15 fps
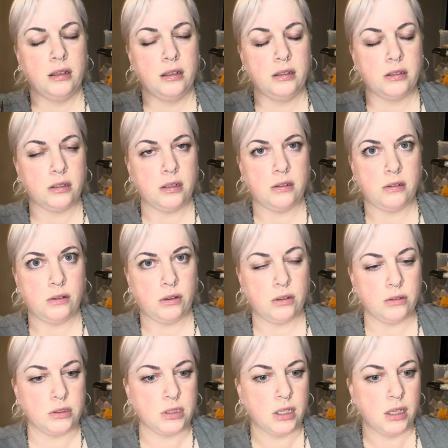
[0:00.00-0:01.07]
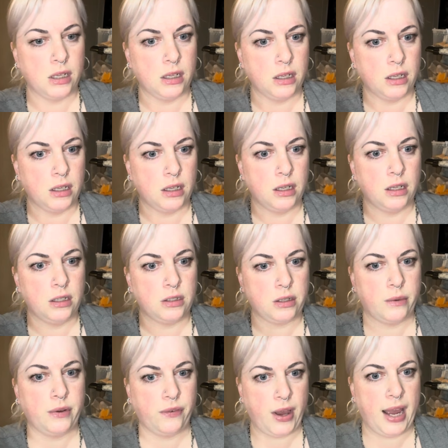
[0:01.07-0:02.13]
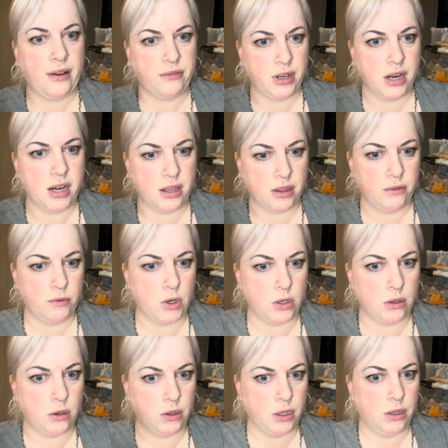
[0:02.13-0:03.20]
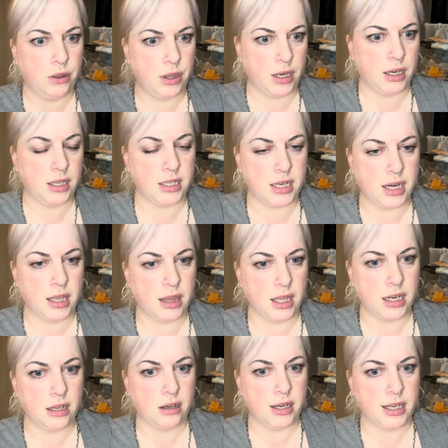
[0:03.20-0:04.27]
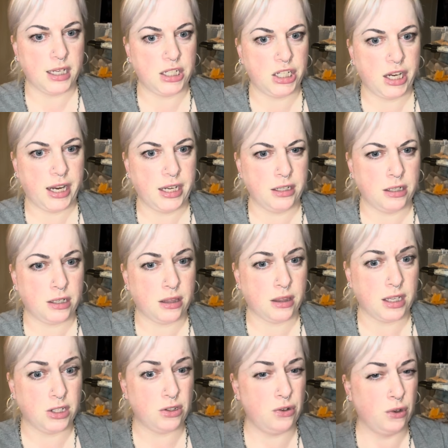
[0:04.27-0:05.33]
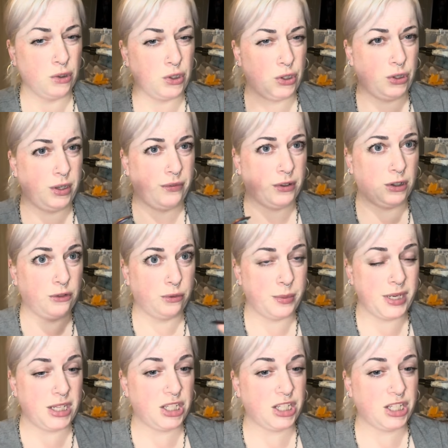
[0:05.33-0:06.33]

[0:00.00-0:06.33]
Excuse the dogs. So if I have done anything wrong, or you think there's anything that I could change that's not too difficult for me to